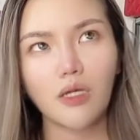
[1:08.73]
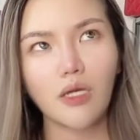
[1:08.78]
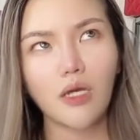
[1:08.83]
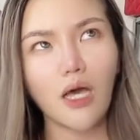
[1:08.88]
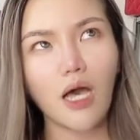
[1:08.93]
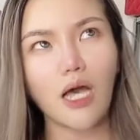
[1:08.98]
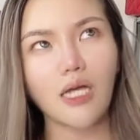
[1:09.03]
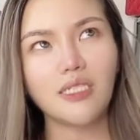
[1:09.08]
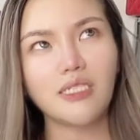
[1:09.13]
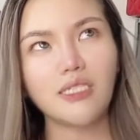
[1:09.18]

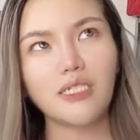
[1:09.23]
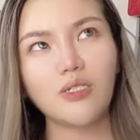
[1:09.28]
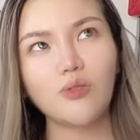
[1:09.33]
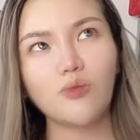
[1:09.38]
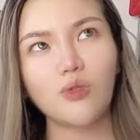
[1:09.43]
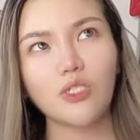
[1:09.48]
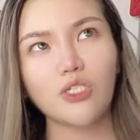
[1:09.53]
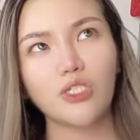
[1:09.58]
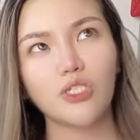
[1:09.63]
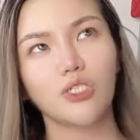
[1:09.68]
I didn't
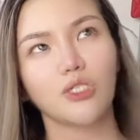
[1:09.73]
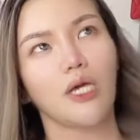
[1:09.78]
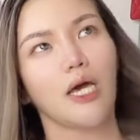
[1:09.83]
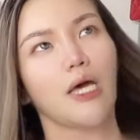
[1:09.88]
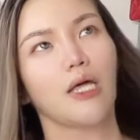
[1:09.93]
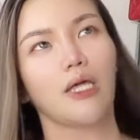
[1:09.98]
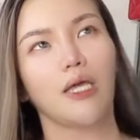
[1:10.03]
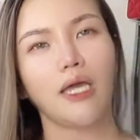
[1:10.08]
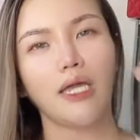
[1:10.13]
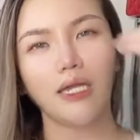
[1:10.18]
watch
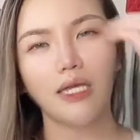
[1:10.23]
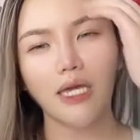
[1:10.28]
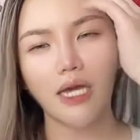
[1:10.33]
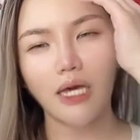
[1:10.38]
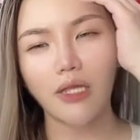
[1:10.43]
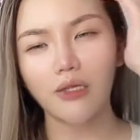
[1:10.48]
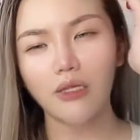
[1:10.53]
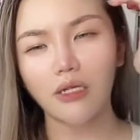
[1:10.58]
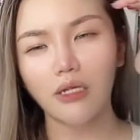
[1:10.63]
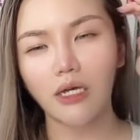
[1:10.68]
any
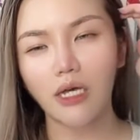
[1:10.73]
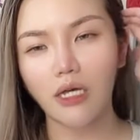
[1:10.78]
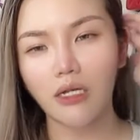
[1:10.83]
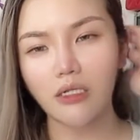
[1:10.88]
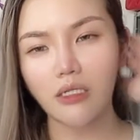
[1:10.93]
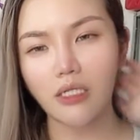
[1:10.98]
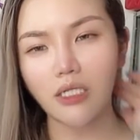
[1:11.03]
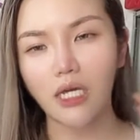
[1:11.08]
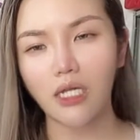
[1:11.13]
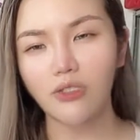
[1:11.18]
other
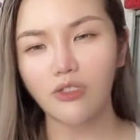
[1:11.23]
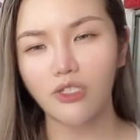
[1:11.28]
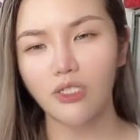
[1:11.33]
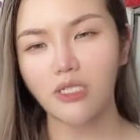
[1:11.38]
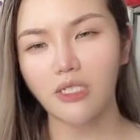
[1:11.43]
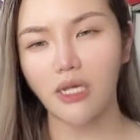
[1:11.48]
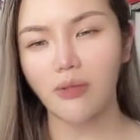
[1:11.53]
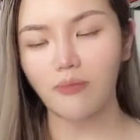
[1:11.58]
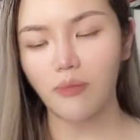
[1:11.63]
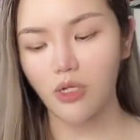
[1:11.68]
countries
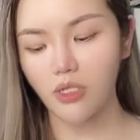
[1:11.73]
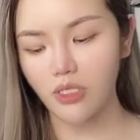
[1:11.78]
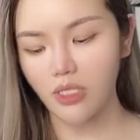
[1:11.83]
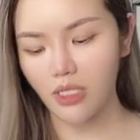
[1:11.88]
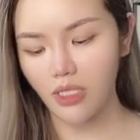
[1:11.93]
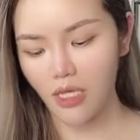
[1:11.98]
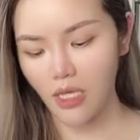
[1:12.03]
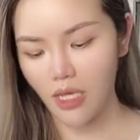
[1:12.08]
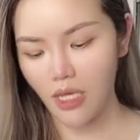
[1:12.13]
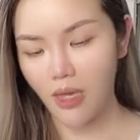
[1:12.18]
unboxing,
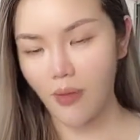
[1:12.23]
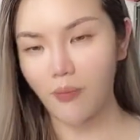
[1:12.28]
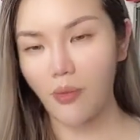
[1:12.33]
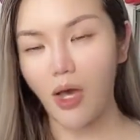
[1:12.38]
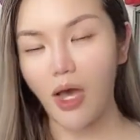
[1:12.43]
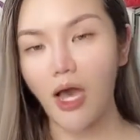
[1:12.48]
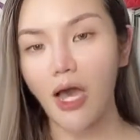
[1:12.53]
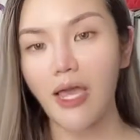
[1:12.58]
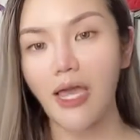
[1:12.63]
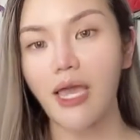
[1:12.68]
but
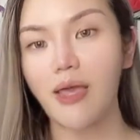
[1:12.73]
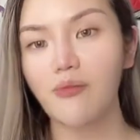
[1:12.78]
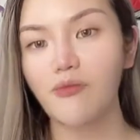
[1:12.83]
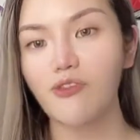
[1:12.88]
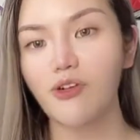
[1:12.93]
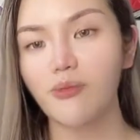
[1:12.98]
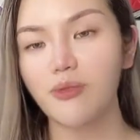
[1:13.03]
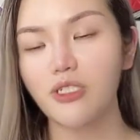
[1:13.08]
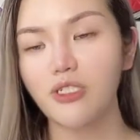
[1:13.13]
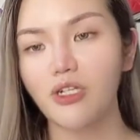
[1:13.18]
I am
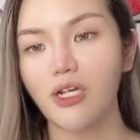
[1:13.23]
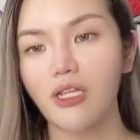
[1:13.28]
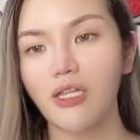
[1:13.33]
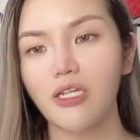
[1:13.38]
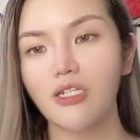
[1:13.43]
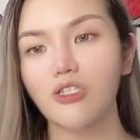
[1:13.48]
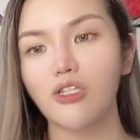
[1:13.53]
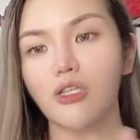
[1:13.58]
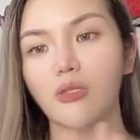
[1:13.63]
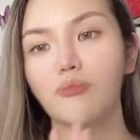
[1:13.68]
from Australia,
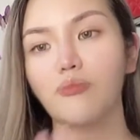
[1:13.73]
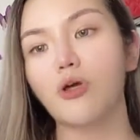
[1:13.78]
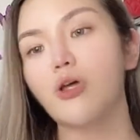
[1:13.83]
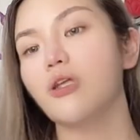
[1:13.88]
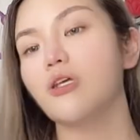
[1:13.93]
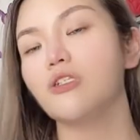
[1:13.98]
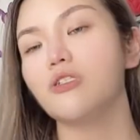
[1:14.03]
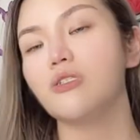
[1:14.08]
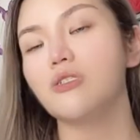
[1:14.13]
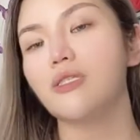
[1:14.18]
so the
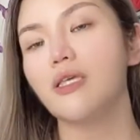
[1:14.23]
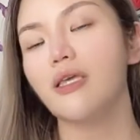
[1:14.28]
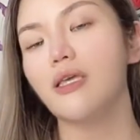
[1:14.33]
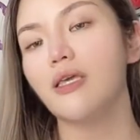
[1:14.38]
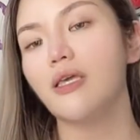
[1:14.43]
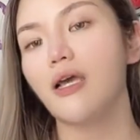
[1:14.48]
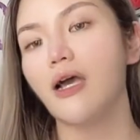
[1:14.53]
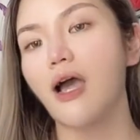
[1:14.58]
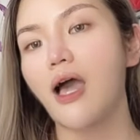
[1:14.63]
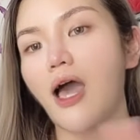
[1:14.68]
products you see
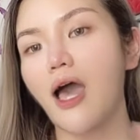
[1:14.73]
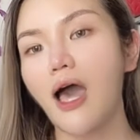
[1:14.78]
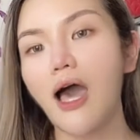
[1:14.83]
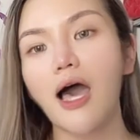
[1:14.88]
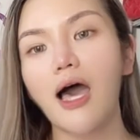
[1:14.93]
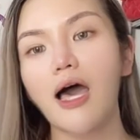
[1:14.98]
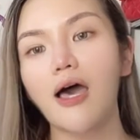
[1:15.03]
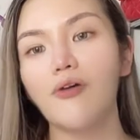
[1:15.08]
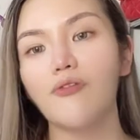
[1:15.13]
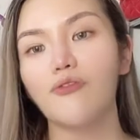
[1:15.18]
here
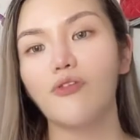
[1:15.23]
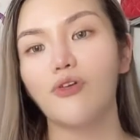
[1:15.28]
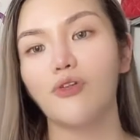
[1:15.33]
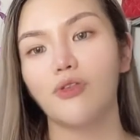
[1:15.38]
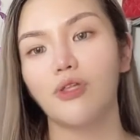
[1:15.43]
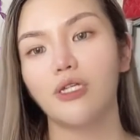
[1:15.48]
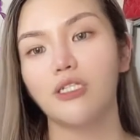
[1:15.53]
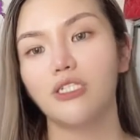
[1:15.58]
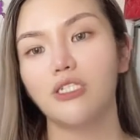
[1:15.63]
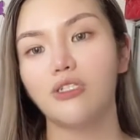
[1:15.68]
are for the
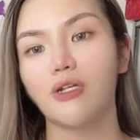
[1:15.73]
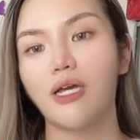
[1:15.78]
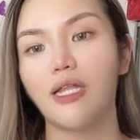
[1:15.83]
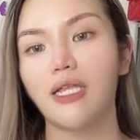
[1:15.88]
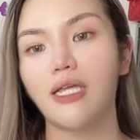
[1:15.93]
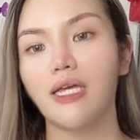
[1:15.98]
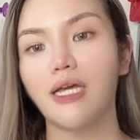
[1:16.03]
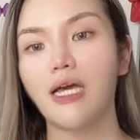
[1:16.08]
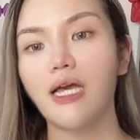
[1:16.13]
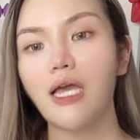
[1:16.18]

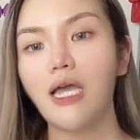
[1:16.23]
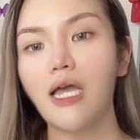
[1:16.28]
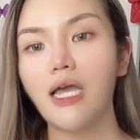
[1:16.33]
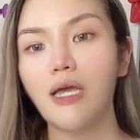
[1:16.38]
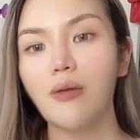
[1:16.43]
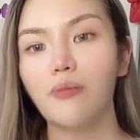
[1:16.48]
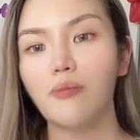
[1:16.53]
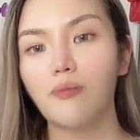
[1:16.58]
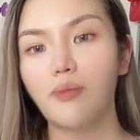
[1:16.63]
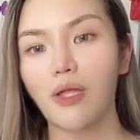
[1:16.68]
Australia
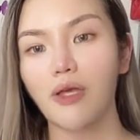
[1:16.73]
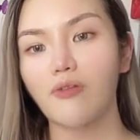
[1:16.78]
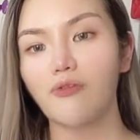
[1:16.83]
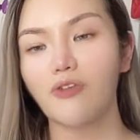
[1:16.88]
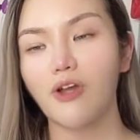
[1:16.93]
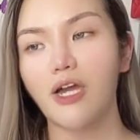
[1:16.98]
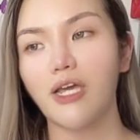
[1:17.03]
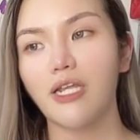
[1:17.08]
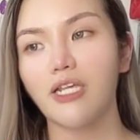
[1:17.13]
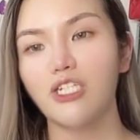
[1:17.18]
Black
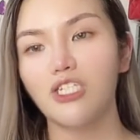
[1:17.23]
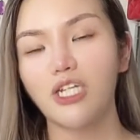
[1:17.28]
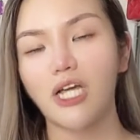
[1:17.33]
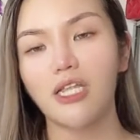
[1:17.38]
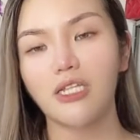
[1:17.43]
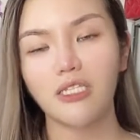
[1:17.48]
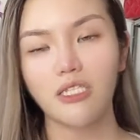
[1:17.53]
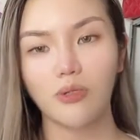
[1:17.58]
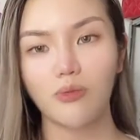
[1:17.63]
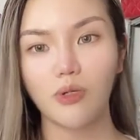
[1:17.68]
Friday Charlotte
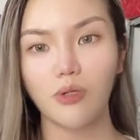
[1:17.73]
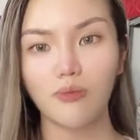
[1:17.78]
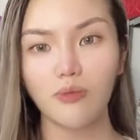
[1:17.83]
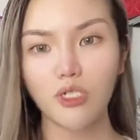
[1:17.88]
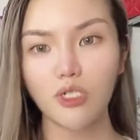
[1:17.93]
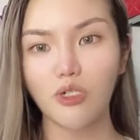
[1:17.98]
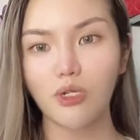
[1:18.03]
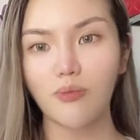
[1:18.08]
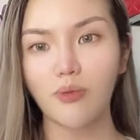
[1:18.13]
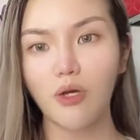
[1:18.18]
Tilbury
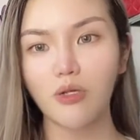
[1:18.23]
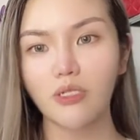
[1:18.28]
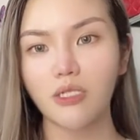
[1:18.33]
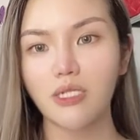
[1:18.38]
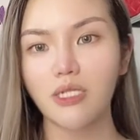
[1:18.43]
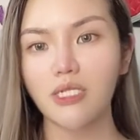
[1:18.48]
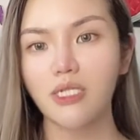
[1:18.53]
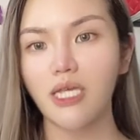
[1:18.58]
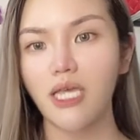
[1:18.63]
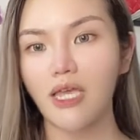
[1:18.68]
mystery
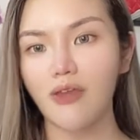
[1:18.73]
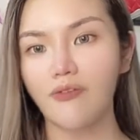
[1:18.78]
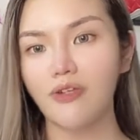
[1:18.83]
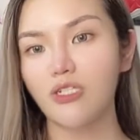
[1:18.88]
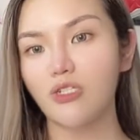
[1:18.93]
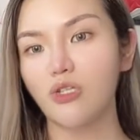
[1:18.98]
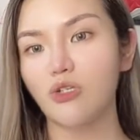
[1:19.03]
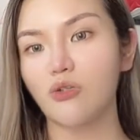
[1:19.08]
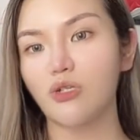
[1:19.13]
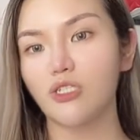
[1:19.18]
boxes. Every
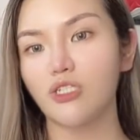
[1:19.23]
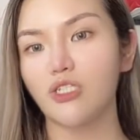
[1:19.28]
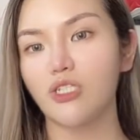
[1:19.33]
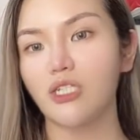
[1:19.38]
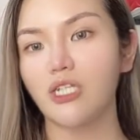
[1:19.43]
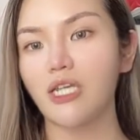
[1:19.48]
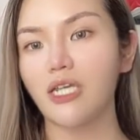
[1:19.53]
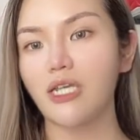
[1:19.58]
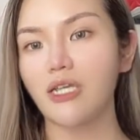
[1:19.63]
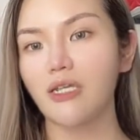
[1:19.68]
single country
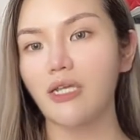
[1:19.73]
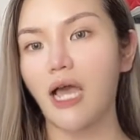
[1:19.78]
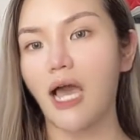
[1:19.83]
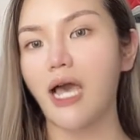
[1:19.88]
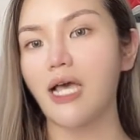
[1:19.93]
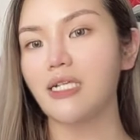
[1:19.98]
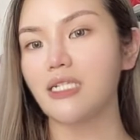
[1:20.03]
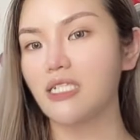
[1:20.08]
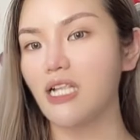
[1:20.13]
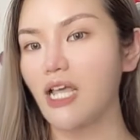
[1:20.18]

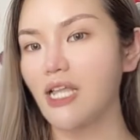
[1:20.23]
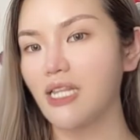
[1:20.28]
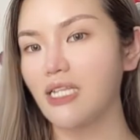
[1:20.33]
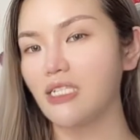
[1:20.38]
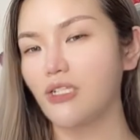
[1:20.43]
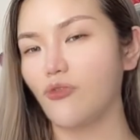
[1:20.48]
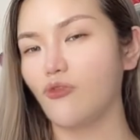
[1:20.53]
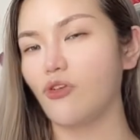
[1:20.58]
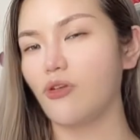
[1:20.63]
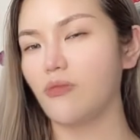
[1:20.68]
are slightly
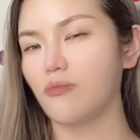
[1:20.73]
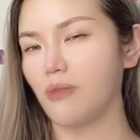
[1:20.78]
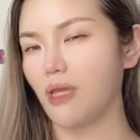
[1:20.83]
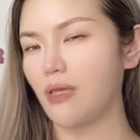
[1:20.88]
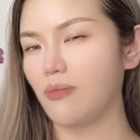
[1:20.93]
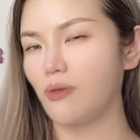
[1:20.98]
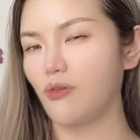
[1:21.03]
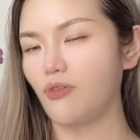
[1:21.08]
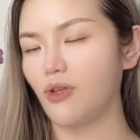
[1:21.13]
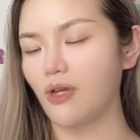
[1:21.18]
different,
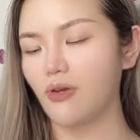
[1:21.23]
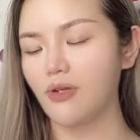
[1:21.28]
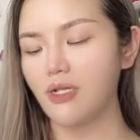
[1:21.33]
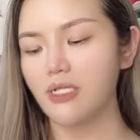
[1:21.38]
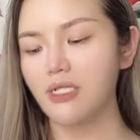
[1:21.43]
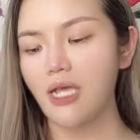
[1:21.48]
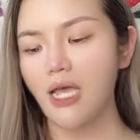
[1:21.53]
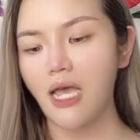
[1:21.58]
maybe varies.